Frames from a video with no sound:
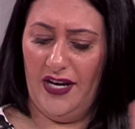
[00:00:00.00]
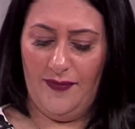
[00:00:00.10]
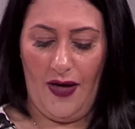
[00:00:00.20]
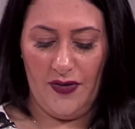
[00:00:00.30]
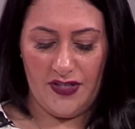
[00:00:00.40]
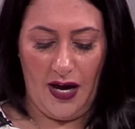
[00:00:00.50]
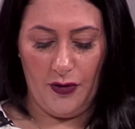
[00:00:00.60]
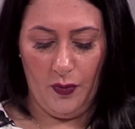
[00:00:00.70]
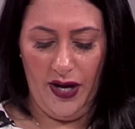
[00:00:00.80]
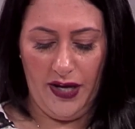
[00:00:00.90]
about this either
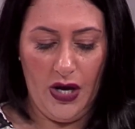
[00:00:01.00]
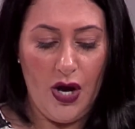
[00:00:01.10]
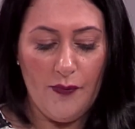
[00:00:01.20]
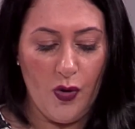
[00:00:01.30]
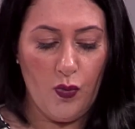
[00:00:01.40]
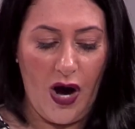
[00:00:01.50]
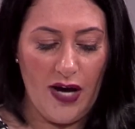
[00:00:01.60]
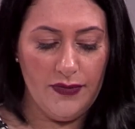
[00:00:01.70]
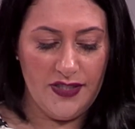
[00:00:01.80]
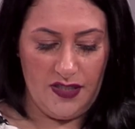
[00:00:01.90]
way, but why
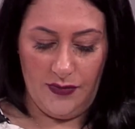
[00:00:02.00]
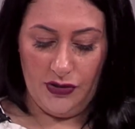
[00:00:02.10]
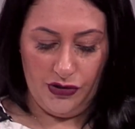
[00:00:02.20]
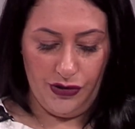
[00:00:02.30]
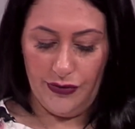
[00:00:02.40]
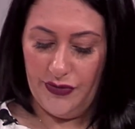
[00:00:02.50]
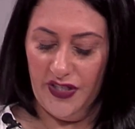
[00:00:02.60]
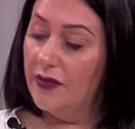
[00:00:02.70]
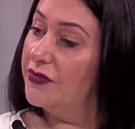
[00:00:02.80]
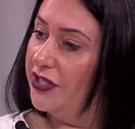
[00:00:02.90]
would someone choose
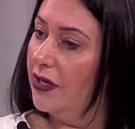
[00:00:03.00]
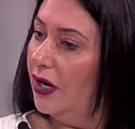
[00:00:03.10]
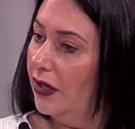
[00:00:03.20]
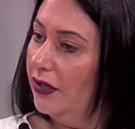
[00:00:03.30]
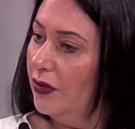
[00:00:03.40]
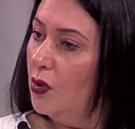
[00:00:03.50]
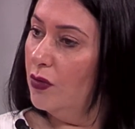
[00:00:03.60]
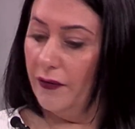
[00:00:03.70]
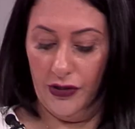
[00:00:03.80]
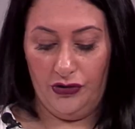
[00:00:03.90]
EMDR
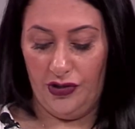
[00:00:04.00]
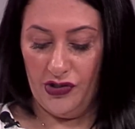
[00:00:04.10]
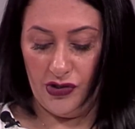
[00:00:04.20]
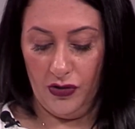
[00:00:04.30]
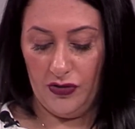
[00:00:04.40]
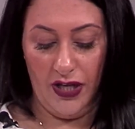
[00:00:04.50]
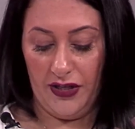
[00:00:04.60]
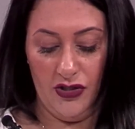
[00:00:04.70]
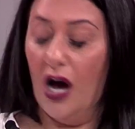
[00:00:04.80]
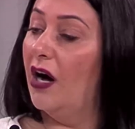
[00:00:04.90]
over traditional like
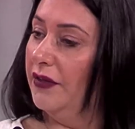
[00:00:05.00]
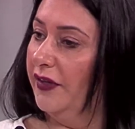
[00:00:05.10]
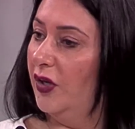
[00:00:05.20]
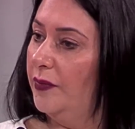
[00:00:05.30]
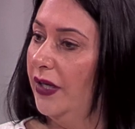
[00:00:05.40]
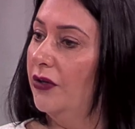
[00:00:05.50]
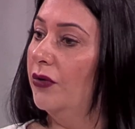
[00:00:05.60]
talk therapy? I know